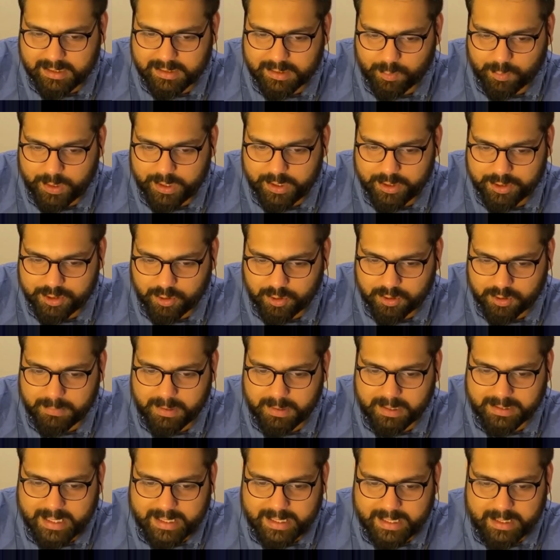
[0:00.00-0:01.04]
the way you're talking
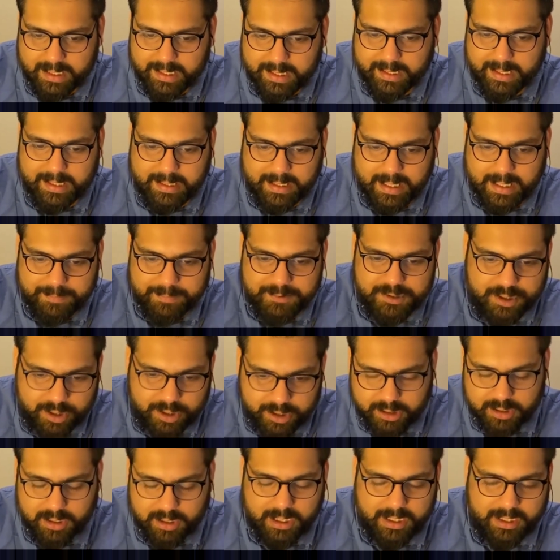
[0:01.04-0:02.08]
about that. Like, it kept
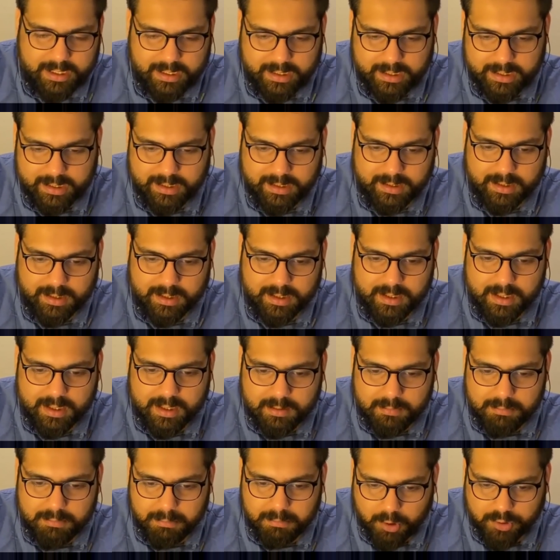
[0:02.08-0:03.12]
circulating in
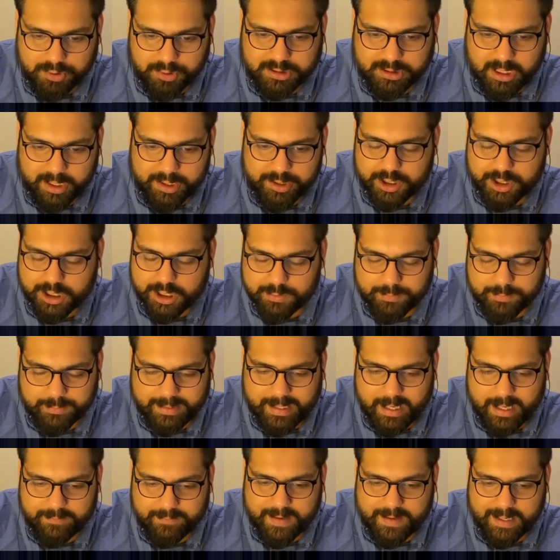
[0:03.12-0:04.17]
most countries
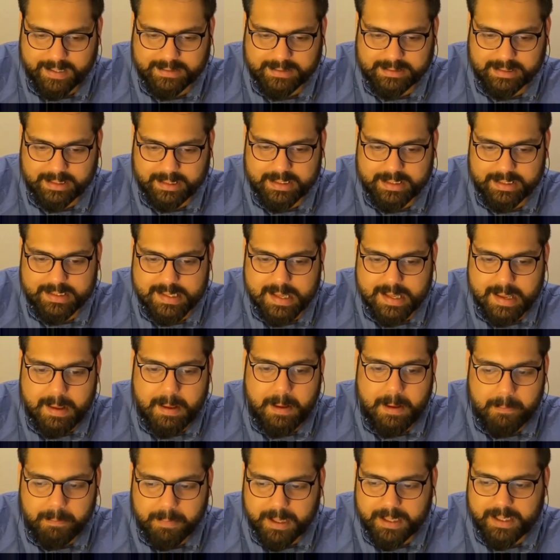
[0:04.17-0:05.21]
without vaccines,
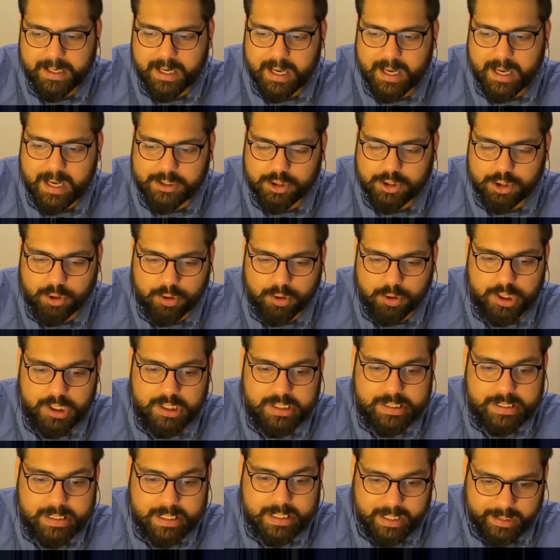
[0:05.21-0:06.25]
but it took
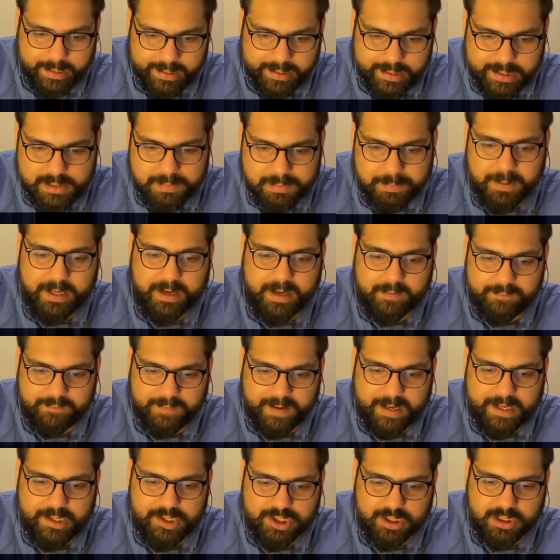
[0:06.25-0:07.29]
years. But
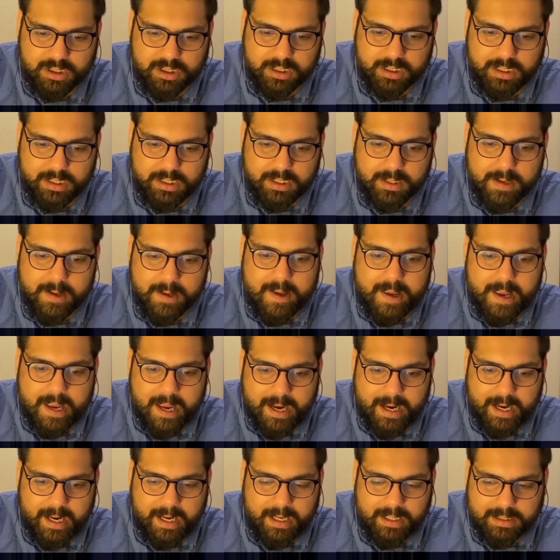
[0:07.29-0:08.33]
eventually,
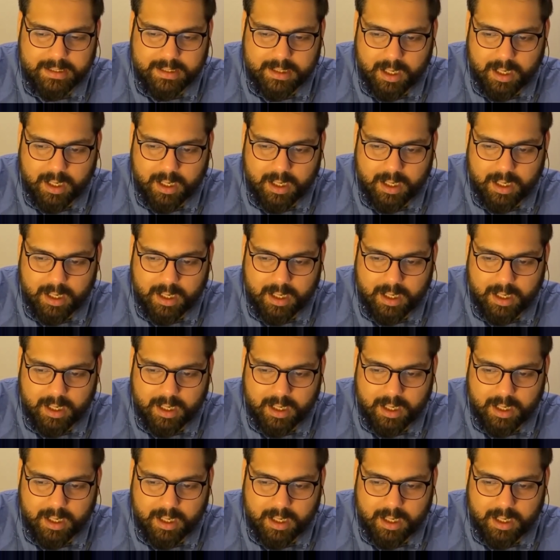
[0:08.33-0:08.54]
it